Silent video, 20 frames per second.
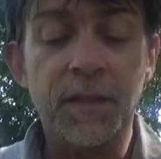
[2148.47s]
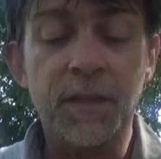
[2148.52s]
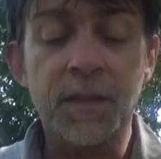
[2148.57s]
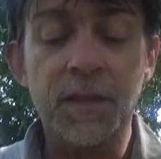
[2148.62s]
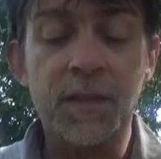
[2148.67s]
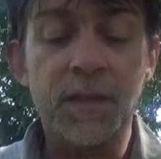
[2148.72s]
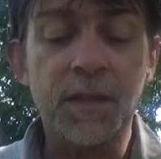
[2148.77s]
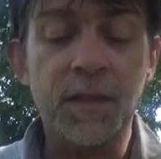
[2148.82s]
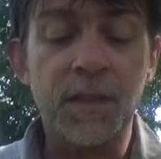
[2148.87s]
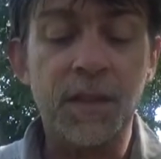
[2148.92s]

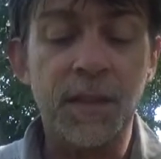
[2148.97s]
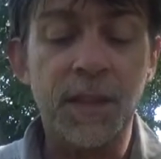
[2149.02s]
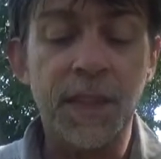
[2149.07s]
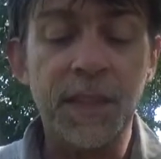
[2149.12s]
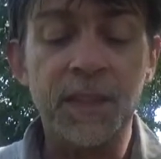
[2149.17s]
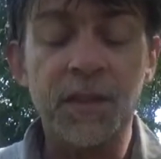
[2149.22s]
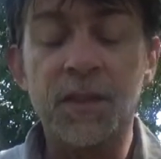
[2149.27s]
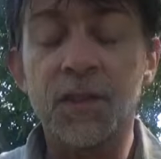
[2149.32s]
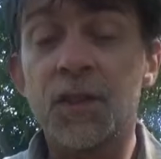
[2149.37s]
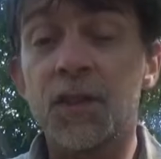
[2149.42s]
This is the
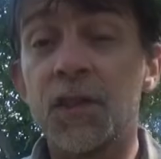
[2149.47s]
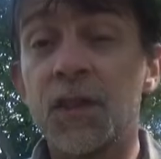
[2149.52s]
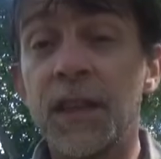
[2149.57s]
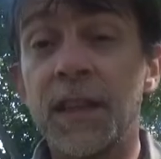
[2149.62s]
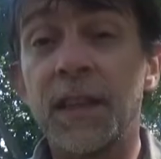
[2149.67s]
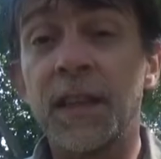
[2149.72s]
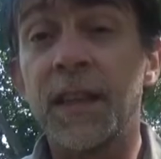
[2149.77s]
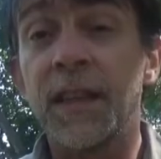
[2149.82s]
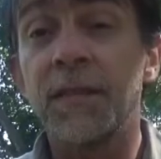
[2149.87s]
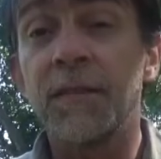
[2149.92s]
nicest
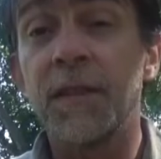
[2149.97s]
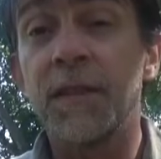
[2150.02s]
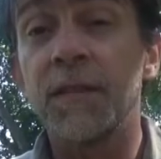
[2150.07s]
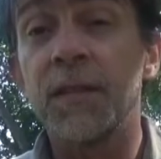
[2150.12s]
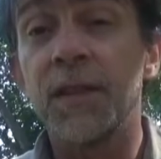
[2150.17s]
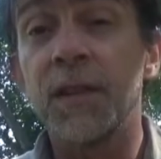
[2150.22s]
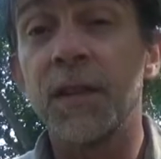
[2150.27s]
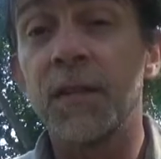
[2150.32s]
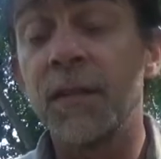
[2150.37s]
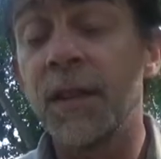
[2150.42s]
sheath I've
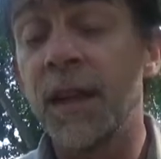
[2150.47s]
ever